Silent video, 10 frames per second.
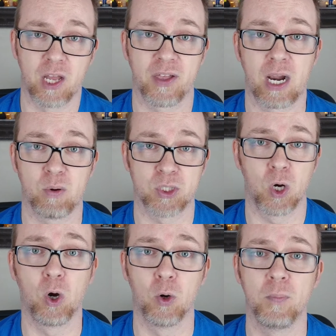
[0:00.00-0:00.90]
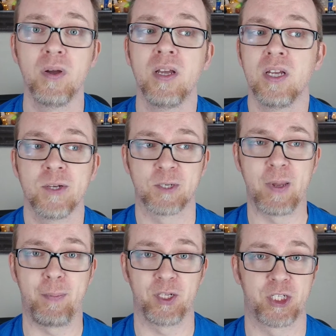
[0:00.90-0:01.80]
saw that I was home, so
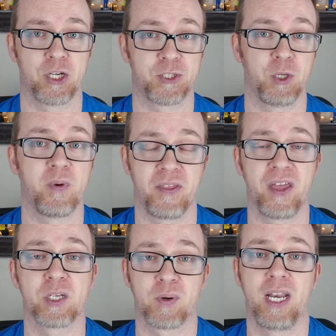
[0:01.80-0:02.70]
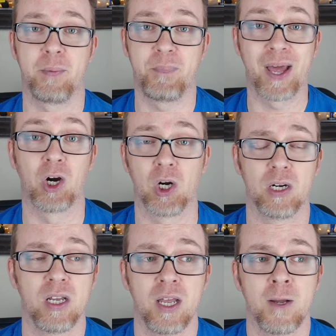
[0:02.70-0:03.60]
people just assumed that things were getting better.
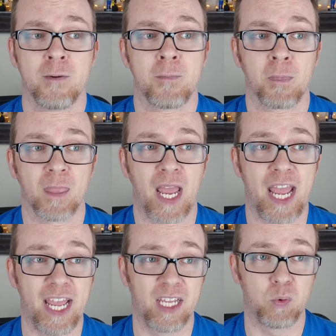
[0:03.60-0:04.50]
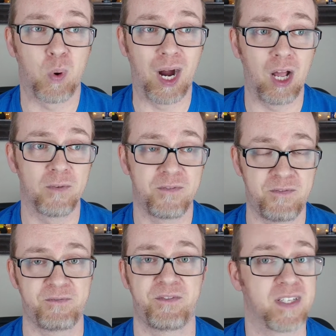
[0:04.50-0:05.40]
And while
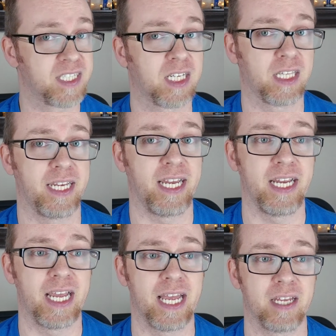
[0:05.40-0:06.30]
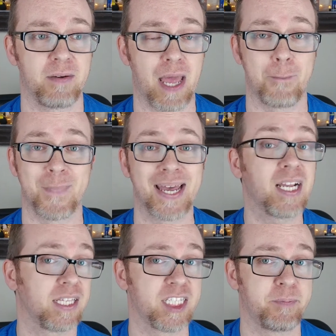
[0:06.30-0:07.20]
physically and
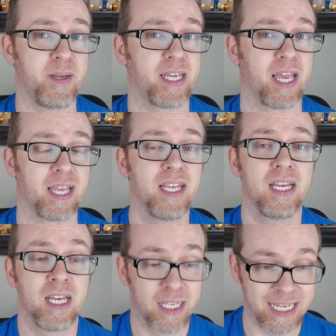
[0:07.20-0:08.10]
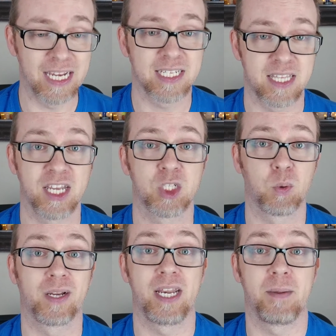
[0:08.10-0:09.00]
medically speaking, yes, things
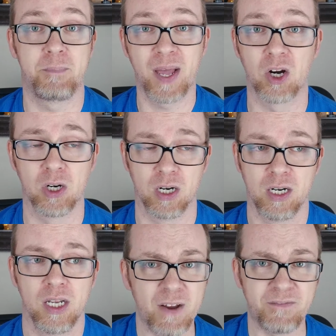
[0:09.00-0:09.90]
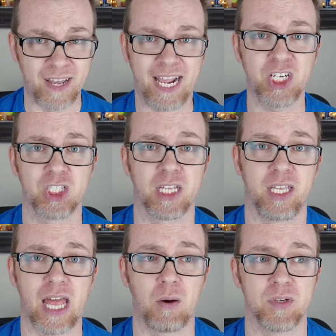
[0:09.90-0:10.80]
were getting better,
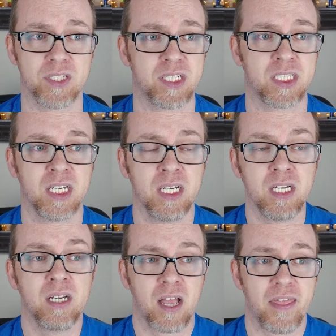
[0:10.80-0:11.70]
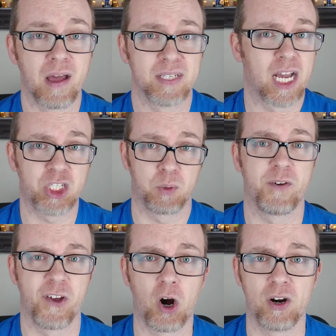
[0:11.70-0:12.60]
financially, that was actually
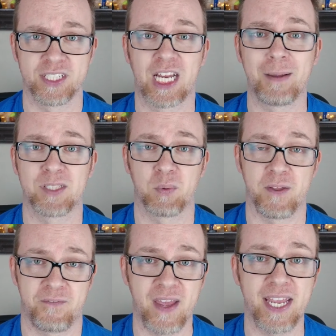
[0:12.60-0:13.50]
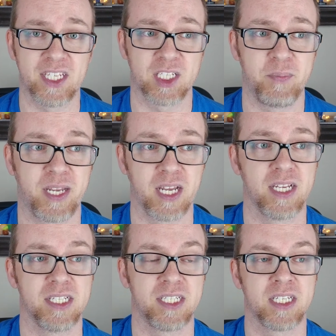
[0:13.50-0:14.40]
one of the hardest times that we faced,
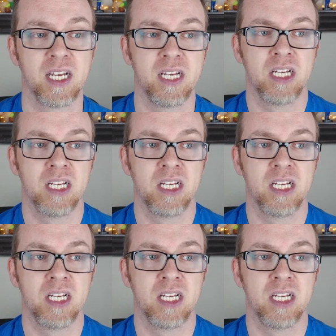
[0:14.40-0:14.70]
because